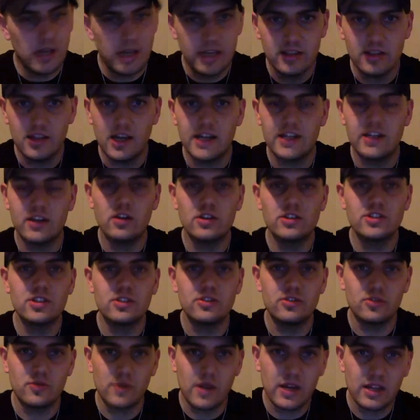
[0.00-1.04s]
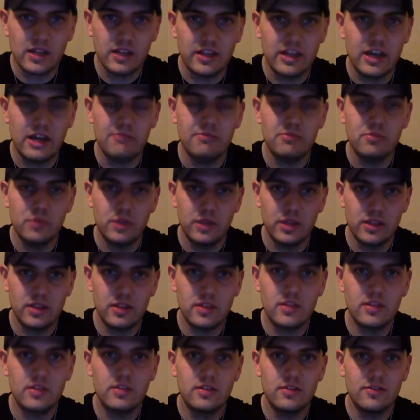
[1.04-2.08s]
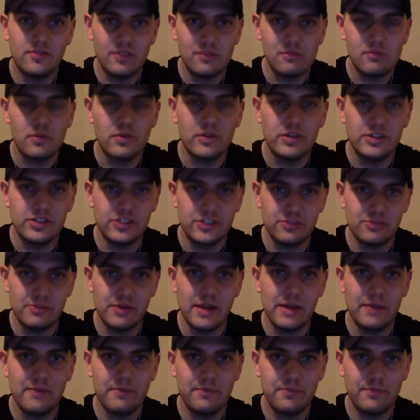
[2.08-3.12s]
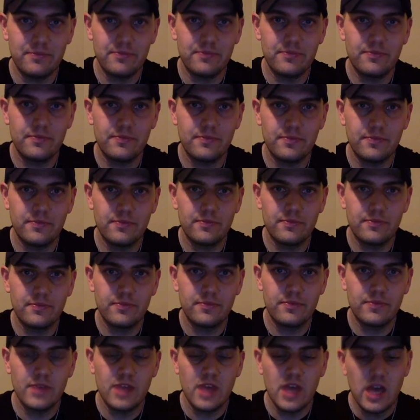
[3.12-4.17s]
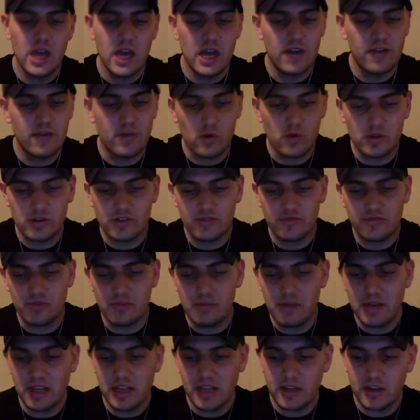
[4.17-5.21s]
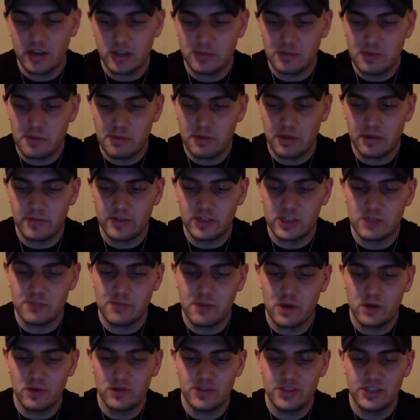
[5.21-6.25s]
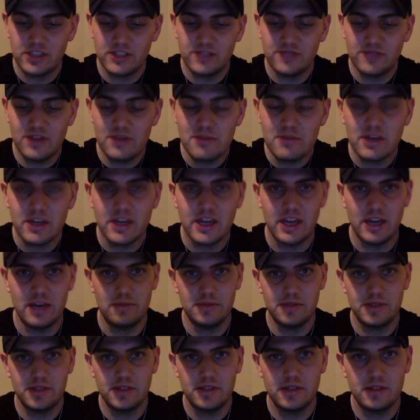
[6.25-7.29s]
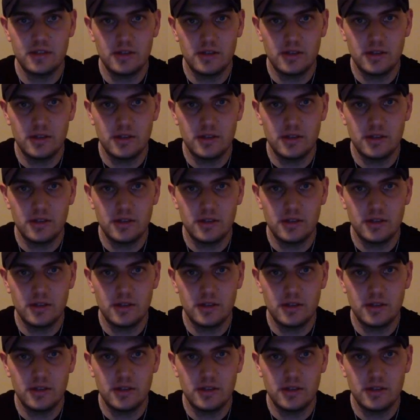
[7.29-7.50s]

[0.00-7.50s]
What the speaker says: It lined also directly up with the FEMA regions map. And of course, for many years, people have exposed these FEMA camps.